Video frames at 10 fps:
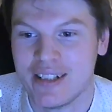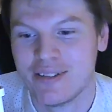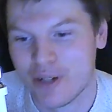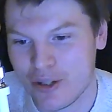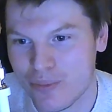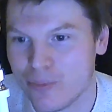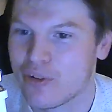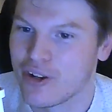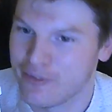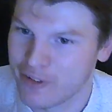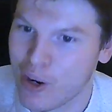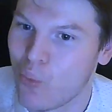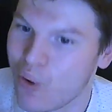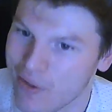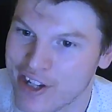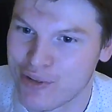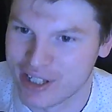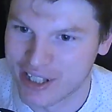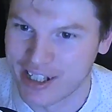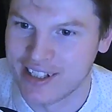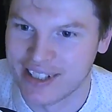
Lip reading: well, we've got to figure out what they're drinking.